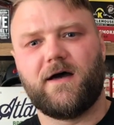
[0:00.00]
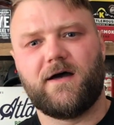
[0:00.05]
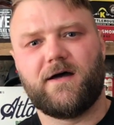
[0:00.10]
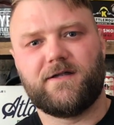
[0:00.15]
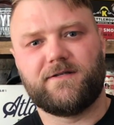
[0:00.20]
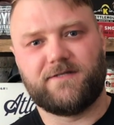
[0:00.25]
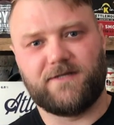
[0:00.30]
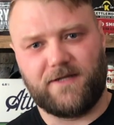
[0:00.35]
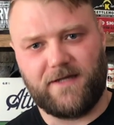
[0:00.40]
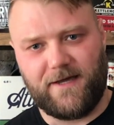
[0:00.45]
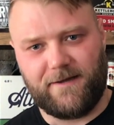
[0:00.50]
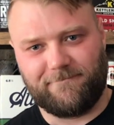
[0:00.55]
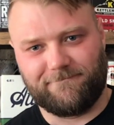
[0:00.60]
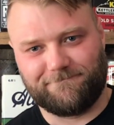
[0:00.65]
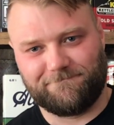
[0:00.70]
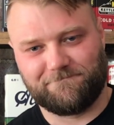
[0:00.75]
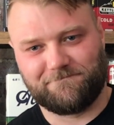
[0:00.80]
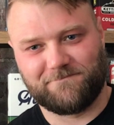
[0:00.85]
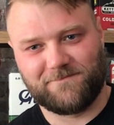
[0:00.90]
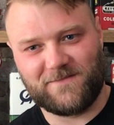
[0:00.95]
today.
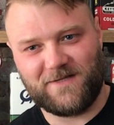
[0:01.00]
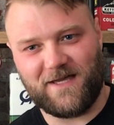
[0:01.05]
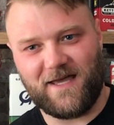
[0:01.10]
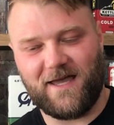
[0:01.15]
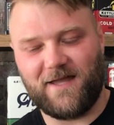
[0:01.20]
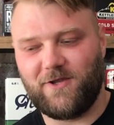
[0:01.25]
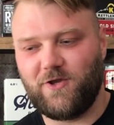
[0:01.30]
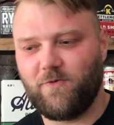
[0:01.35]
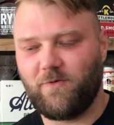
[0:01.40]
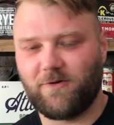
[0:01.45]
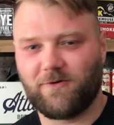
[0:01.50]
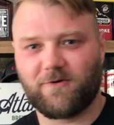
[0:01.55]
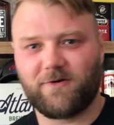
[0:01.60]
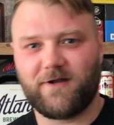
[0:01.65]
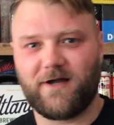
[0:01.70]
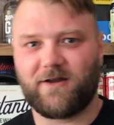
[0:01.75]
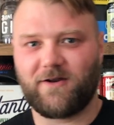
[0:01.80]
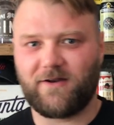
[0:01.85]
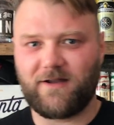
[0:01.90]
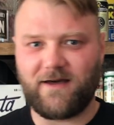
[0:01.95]
And you will learn
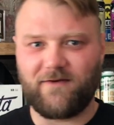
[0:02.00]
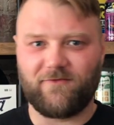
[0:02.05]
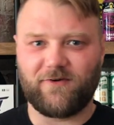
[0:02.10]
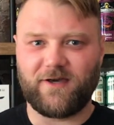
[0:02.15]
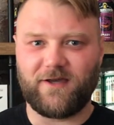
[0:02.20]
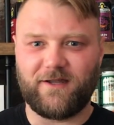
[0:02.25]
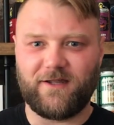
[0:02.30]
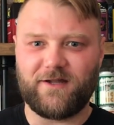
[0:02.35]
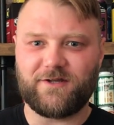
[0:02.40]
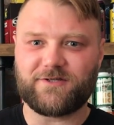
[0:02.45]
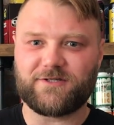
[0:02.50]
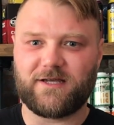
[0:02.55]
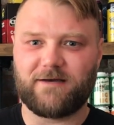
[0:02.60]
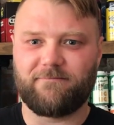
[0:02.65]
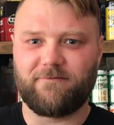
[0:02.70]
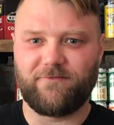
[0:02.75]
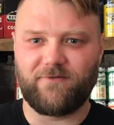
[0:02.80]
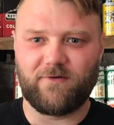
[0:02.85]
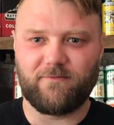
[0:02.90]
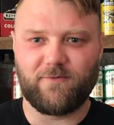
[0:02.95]
how to navigate each step
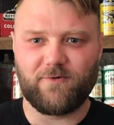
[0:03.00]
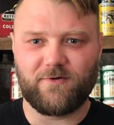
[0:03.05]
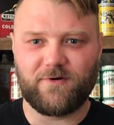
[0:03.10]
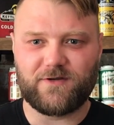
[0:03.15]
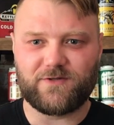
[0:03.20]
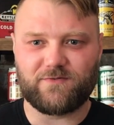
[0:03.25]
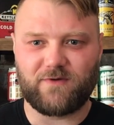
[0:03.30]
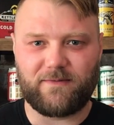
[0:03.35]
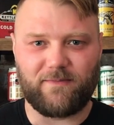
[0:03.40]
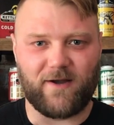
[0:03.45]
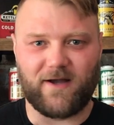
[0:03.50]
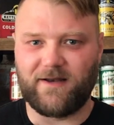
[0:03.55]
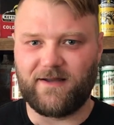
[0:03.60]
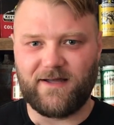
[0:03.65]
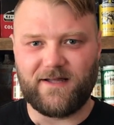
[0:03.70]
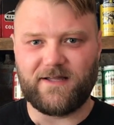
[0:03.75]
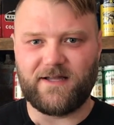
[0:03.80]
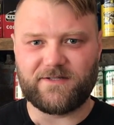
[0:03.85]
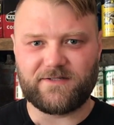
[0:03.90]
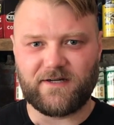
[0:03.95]
of your brewery's rebrand.
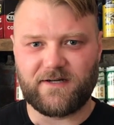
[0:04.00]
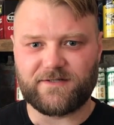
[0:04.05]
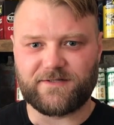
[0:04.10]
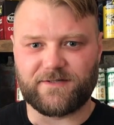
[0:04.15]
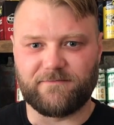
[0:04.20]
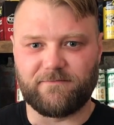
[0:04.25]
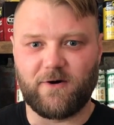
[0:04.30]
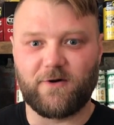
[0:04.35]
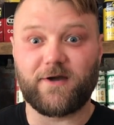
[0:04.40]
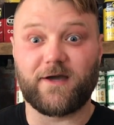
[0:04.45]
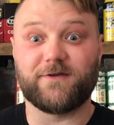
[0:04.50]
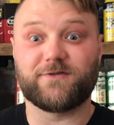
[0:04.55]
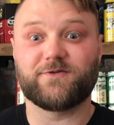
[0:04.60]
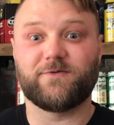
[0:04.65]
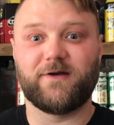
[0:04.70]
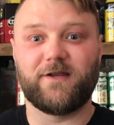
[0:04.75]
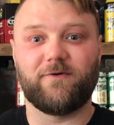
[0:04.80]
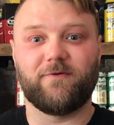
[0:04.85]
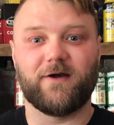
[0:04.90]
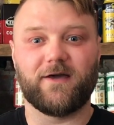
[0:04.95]
It's awesome. Okay, so
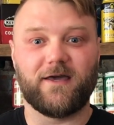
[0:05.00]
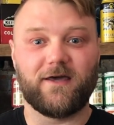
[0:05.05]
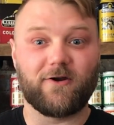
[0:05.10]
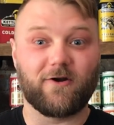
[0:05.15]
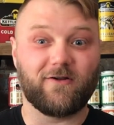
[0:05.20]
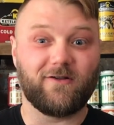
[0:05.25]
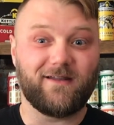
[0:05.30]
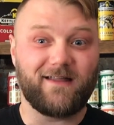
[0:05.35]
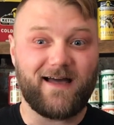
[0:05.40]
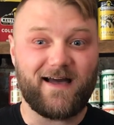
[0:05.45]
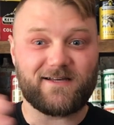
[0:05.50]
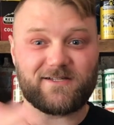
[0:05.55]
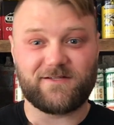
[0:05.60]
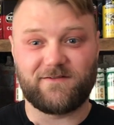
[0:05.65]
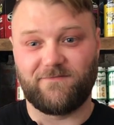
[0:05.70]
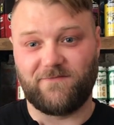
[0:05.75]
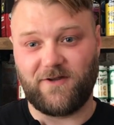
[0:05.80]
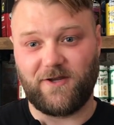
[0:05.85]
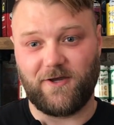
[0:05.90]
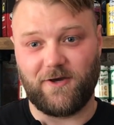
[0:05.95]
anyway, in our last
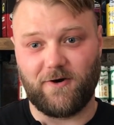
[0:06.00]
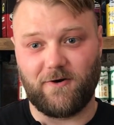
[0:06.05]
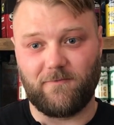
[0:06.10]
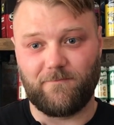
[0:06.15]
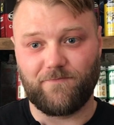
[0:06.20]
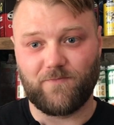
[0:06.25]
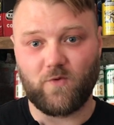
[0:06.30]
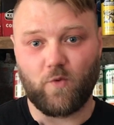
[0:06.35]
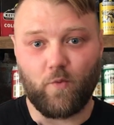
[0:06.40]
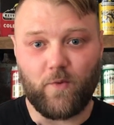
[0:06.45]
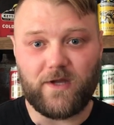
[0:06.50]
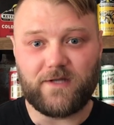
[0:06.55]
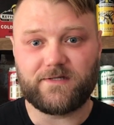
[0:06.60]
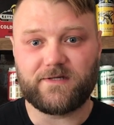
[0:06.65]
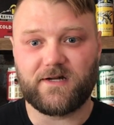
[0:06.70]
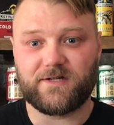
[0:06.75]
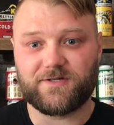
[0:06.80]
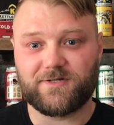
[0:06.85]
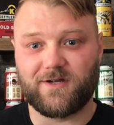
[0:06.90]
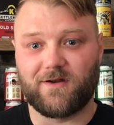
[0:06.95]
video, we
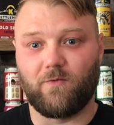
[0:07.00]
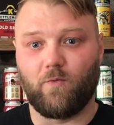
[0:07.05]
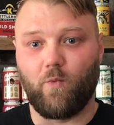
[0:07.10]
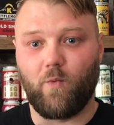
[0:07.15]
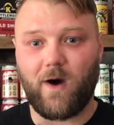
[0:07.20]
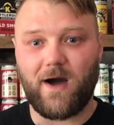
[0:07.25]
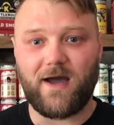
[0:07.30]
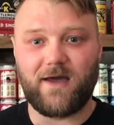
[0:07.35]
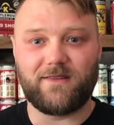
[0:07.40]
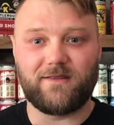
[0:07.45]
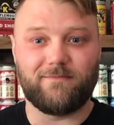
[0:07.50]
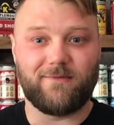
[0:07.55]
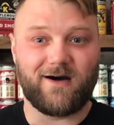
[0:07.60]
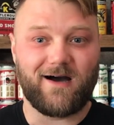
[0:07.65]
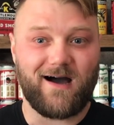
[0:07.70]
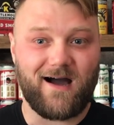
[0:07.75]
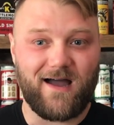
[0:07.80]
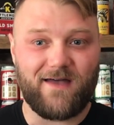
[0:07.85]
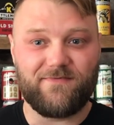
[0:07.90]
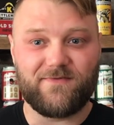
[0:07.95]
touched on why the
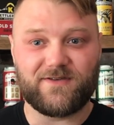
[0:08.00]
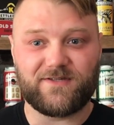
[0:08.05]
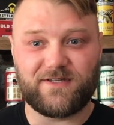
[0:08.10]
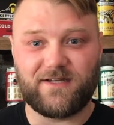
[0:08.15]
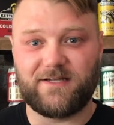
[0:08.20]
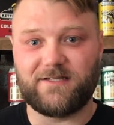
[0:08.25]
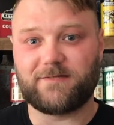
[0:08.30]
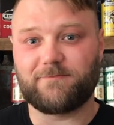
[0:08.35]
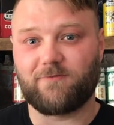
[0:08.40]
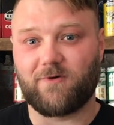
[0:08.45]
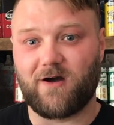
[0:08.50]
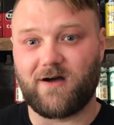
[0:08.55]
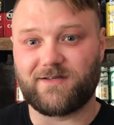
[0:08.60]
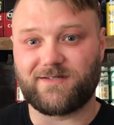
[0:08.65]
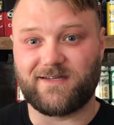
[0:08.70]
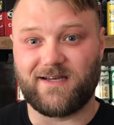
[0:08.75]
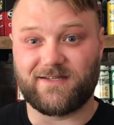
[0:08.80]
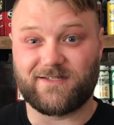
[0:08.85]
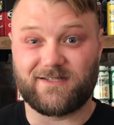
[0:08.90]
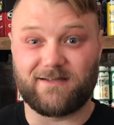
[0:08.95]
behind-the-scenes
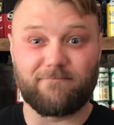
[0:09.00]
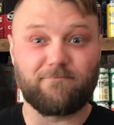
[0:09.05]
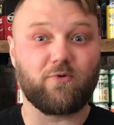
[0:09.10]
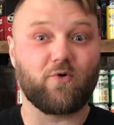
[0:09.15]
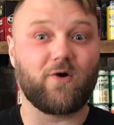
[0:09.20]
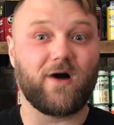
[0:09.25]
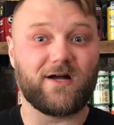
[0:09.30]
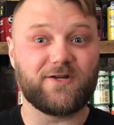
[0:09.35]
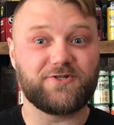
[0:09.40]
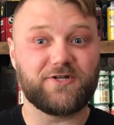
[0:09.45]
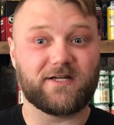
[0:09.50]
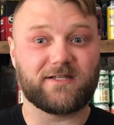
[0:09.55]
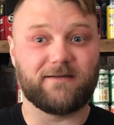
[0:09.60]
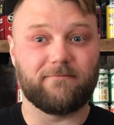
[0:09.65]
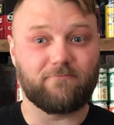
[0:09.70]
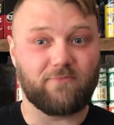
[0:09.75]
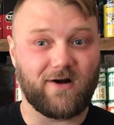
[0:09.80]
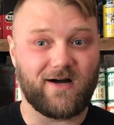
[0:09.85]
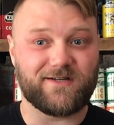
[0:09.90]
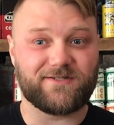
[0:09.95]
process, the project
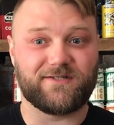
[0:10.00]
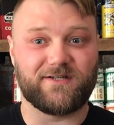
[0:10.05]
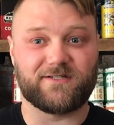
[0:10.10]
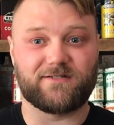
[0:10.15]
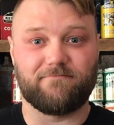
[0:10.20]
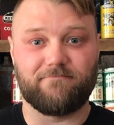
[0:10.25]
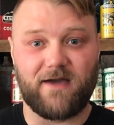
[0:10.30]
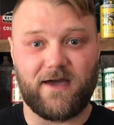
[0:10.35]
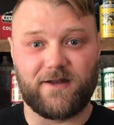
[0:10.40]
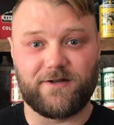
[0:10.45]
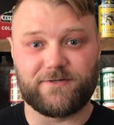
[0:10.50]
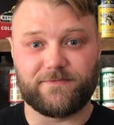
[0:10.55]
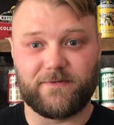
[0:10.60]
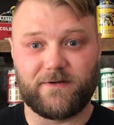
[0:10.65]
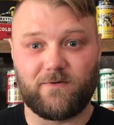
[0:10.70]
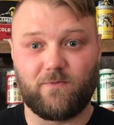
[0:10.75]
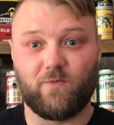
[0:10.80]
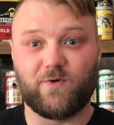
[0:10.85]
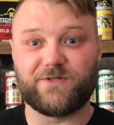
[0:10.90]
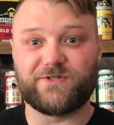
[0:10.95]
and process management,
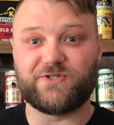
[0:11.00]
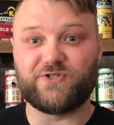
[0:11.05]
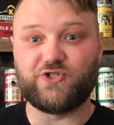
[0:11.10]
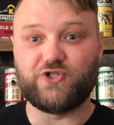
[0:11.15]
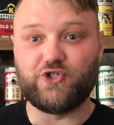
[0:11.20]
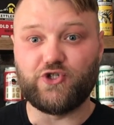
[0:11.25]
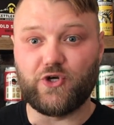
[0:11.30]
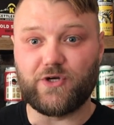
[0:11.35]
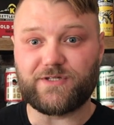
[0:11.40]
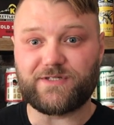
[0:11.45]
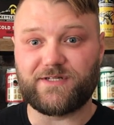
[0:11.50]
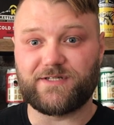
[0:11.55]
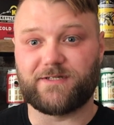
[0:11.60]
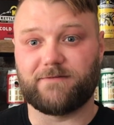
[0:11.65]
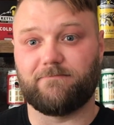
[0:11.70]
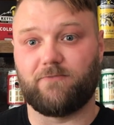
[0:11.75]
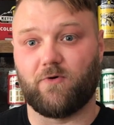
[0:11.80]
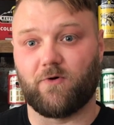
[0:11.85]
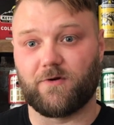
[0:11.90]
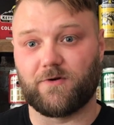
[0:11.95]
was just as
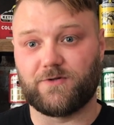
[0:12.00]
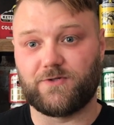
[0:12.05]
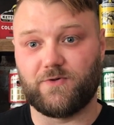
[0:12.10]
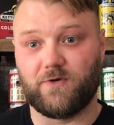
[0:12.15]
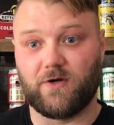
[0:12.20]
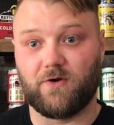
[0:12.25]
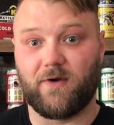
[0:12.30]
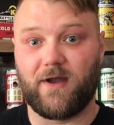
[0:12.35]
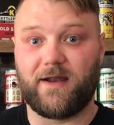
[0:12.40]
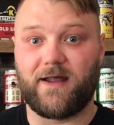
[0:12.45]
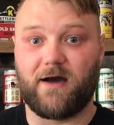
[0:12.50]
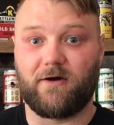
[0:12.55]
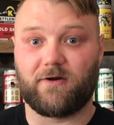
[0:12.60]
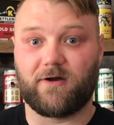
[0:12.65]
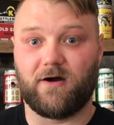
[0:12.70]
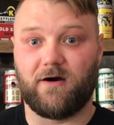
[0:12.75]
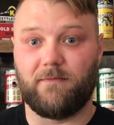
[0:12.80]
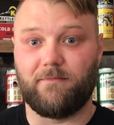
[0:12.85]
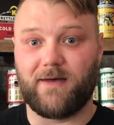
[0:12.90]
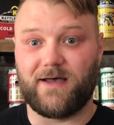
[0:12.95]
important to a great
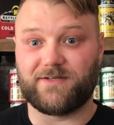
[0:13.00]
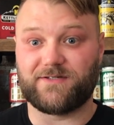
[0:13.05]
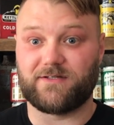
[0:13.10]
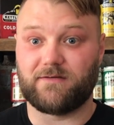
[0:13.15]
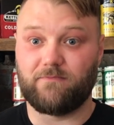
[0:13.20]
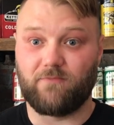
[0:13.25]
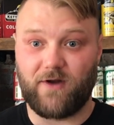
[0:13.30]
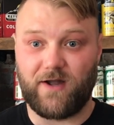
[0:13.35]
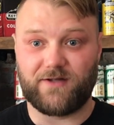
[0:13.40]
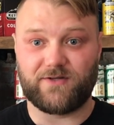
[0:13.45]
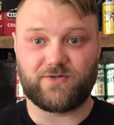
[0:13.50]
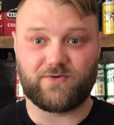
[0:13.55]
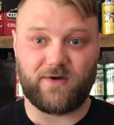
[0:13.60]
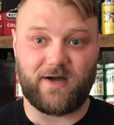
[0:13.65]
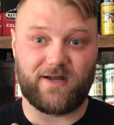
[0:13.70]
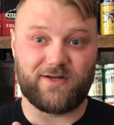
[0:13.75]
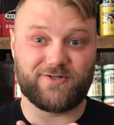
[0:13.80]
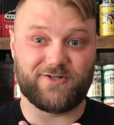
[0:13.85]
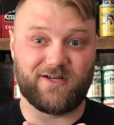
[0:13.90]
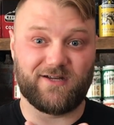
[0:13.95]
outcome as the brand
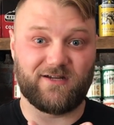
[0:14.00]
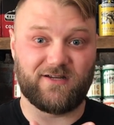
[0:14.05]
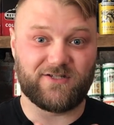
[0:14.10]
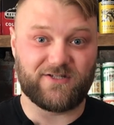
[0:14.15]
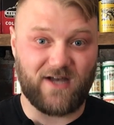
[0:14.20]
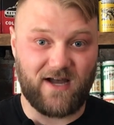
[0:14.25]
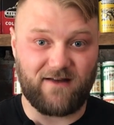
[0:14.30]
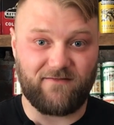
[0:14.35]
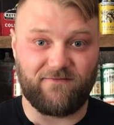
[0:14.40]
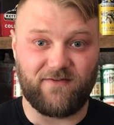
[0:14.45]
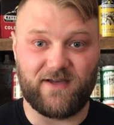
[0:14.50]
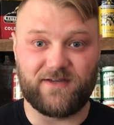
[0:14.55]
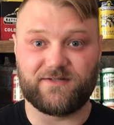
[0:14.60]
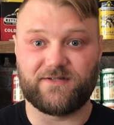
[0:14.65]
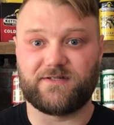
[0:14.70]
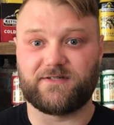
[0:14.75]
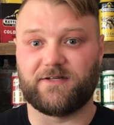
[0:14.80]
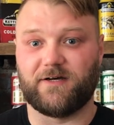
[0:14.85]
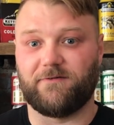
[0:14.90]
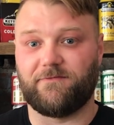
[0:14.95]
strategy and design phase
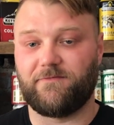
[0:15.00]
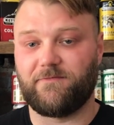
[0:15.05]
itself.